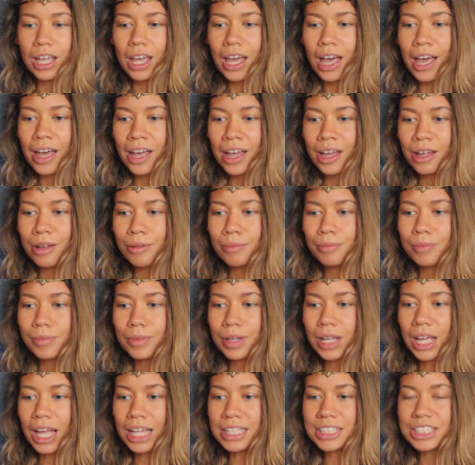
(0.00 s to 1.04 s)

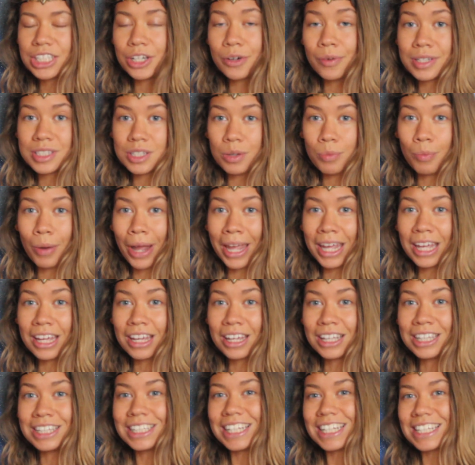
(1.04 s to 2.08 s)
until it's
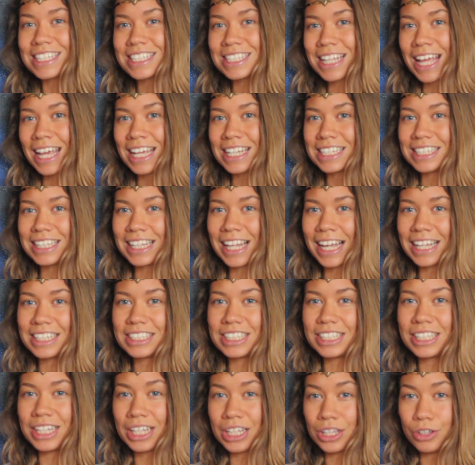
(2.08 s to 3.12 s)
awakened, it stays
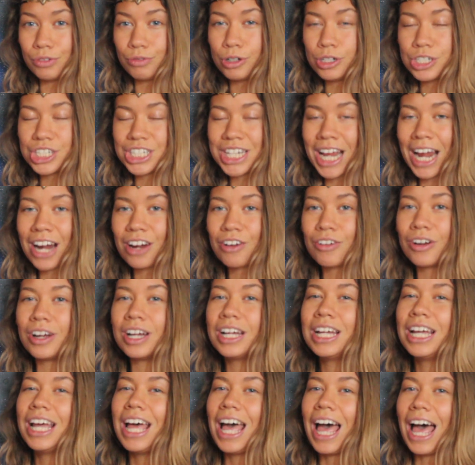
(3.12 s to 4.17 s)
latent in the root
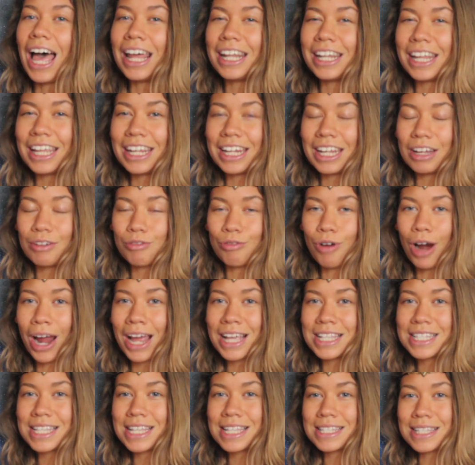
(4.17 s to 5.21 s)
chakra, and then it
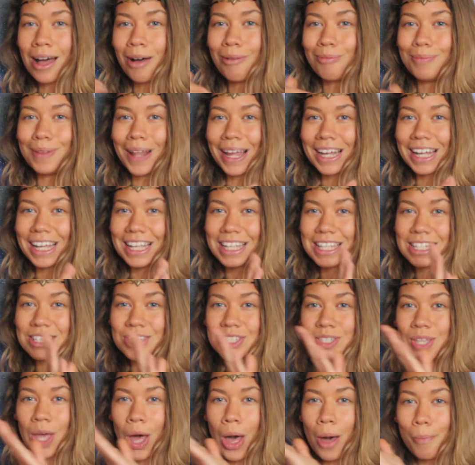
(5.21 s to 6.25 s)
rises up like a
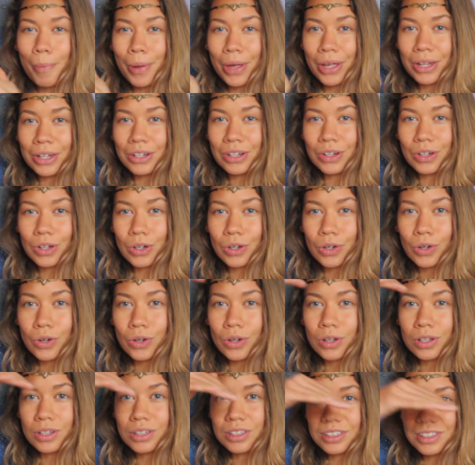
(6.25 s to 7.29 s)
serpent
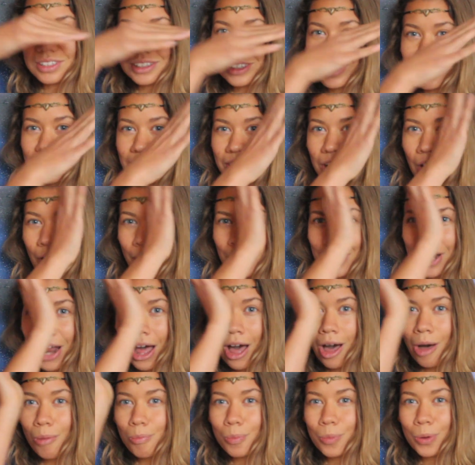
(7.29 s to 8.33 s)
going
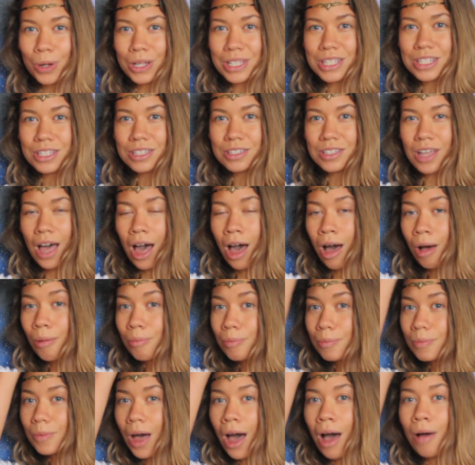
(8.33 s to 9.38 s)
upwards,
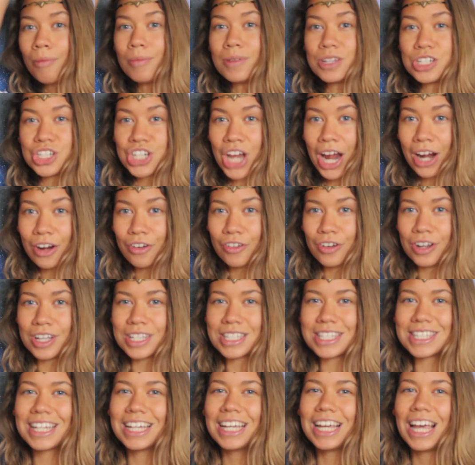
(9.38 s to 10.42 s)
up the
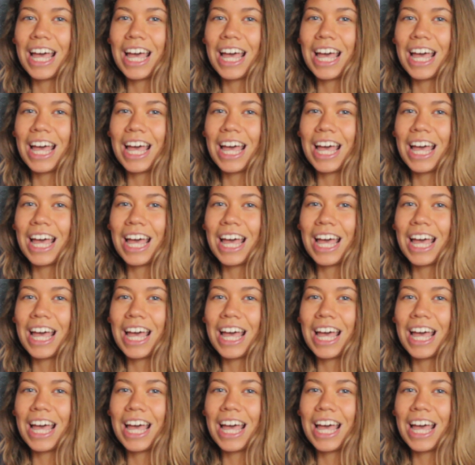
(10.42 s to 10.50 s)
chakras.